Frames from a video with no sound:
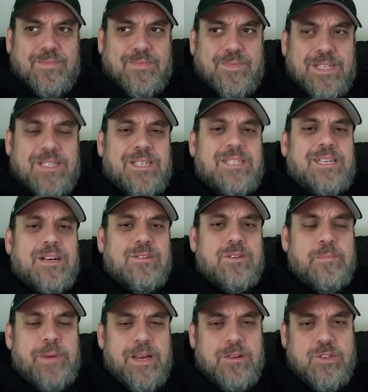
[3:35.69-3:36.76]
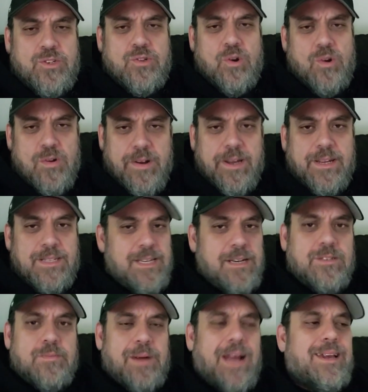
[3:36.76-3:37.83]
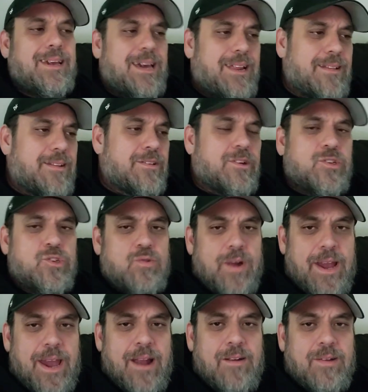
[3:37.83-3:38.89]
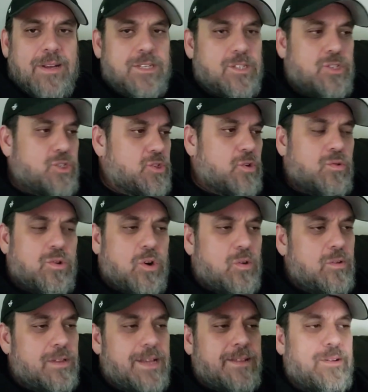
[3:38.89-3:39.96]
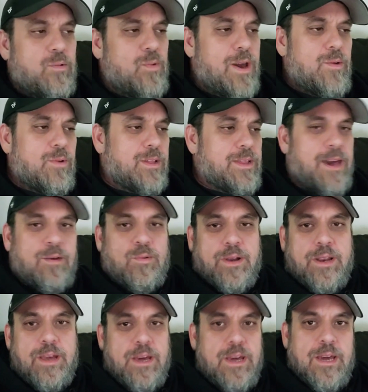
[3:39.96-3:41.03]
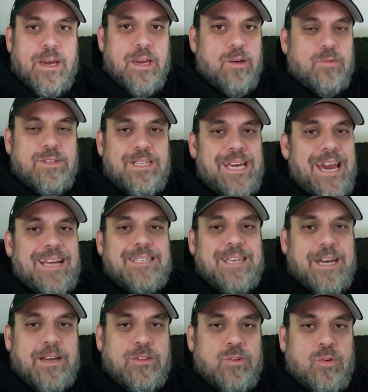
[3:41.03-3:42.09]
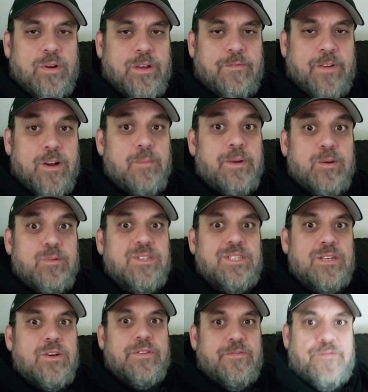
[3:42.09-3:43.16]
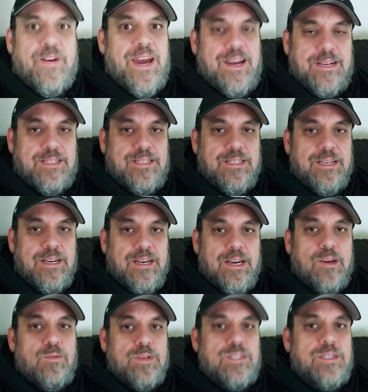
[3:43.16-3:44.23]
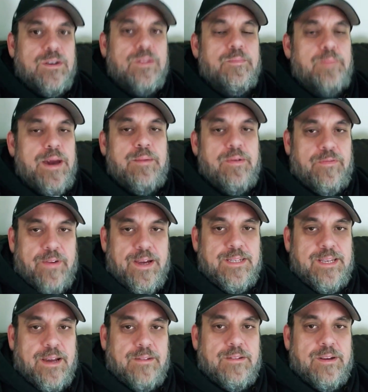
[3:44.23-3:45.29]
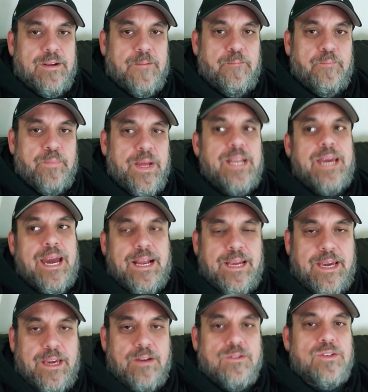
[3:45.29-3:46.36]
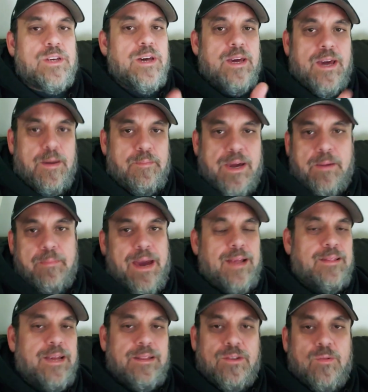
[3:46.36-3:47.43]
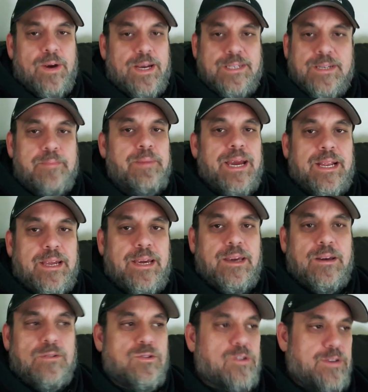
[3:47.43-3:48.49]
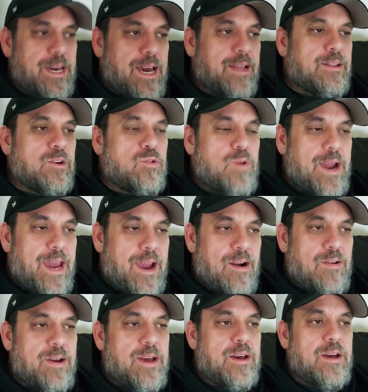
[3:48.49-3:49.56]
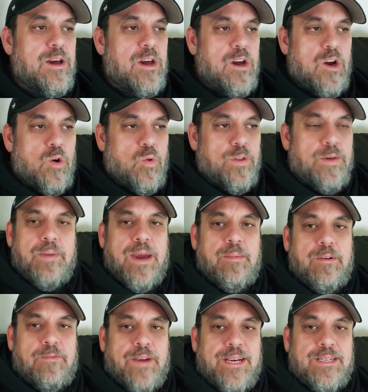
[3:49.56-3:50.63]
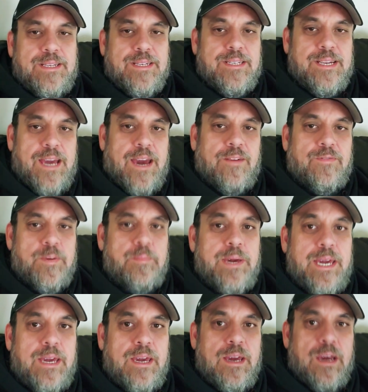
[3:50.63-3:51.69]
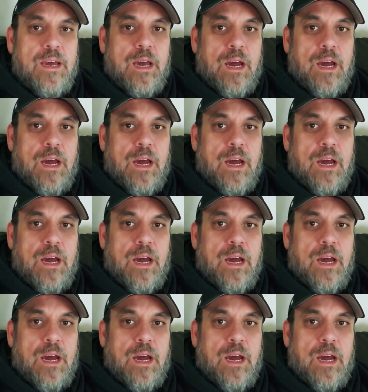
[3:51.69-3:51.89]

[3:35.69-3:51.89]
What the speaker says: it just tells a better story. It tells about I get it that there's gray areas, and Stone Cold led the way with that when he was the anti-authority figure, but he was still the face. He was still the baby face out there. And he had heels, and McMahon led the way as the main heel. So yeah, the gray area where the baby face doesn't have to be